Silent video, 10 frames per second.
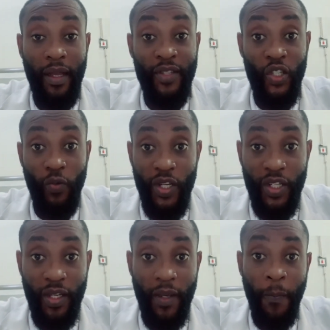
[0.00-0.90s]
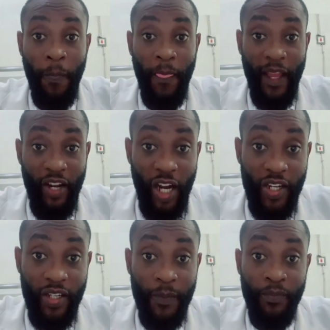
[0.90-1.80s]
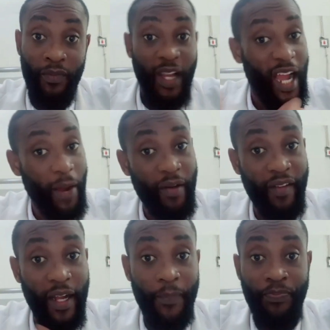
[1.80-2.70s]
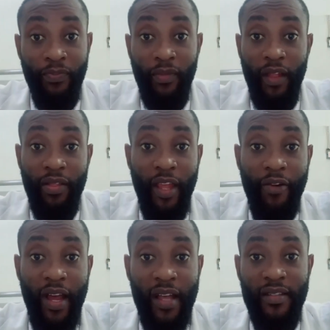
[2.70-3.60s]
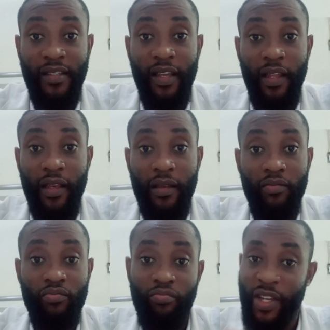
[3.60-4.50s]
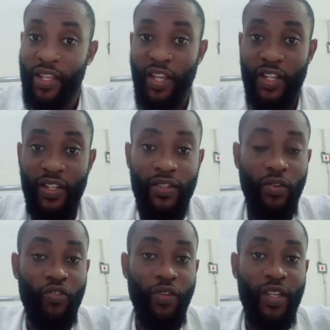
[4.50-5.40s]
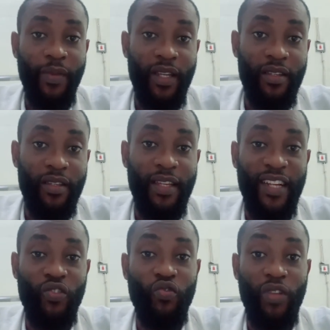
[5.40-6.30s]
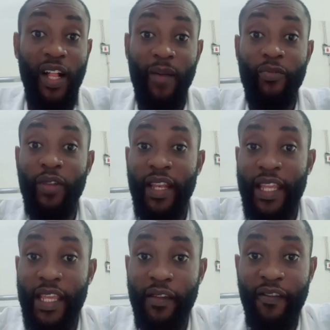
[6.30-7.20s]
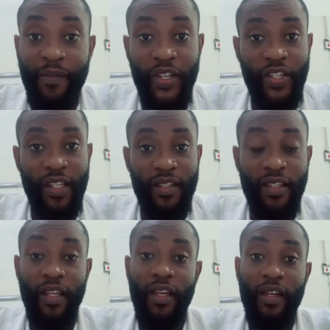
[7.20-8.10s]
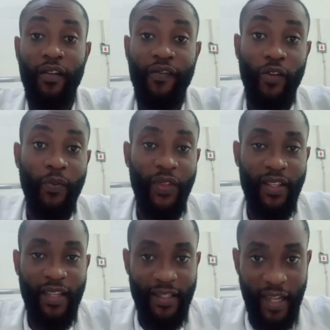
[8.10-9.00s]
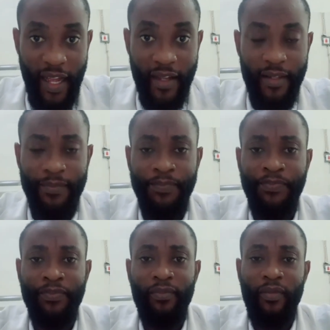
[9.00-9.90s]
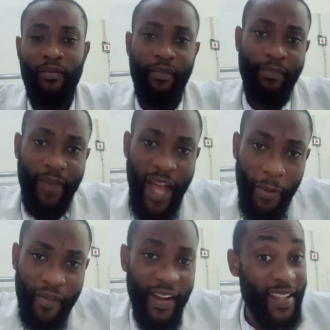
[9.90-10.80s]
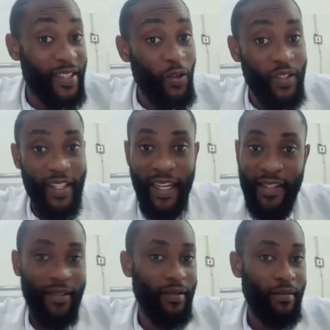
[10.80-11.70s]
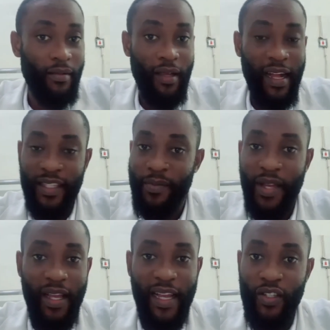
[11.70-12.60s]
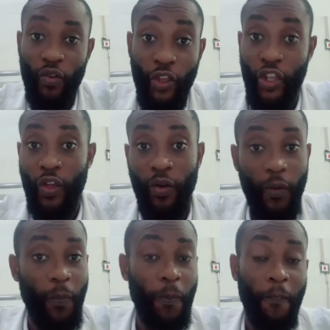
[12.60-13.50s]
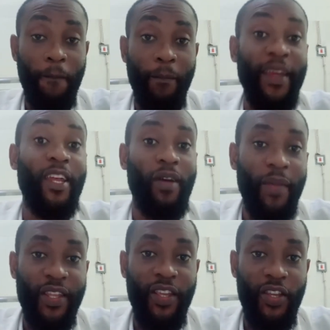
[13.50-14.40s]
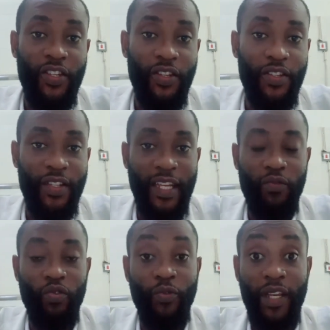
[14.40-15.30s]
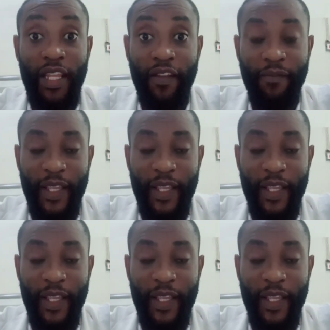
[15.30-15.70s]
situation at hand. However, there are certain medications or treatments that could help relieve patients from this attack. However, let's note that asthma has no cure, but there are medications that will relieve